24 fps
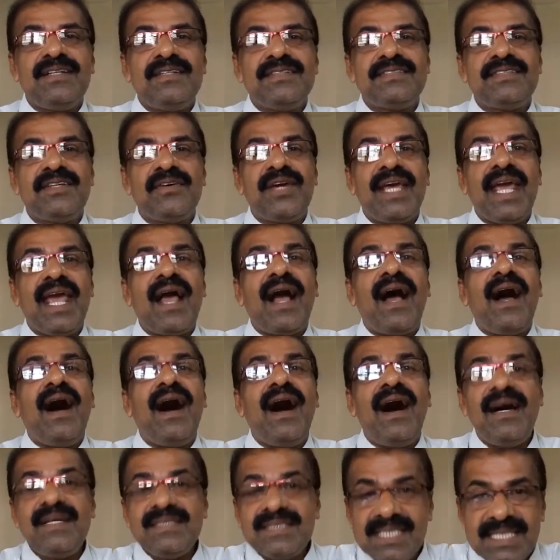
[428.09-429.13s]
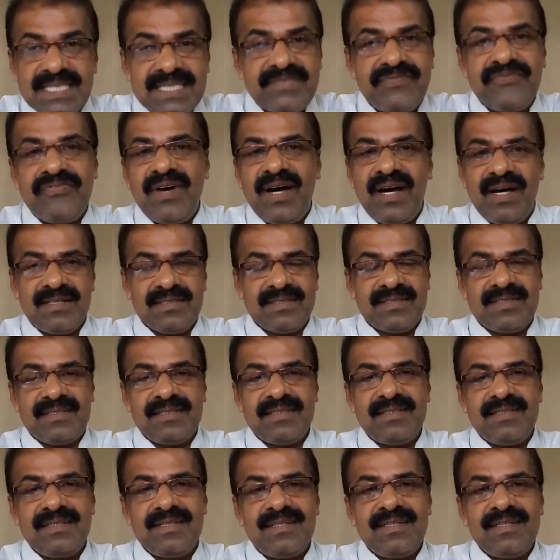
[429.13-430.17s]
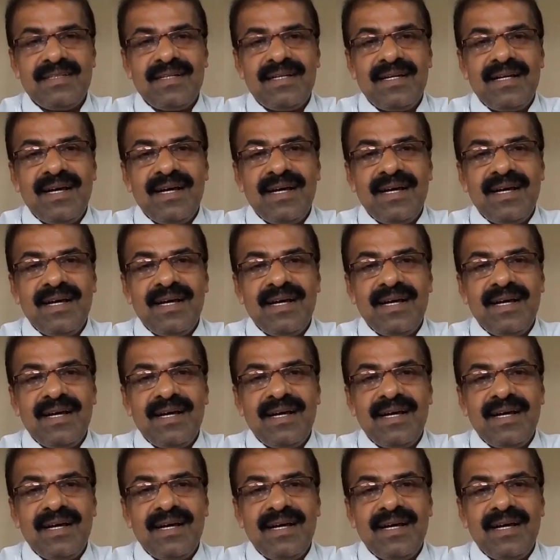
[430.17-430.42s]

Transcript: So he asks his father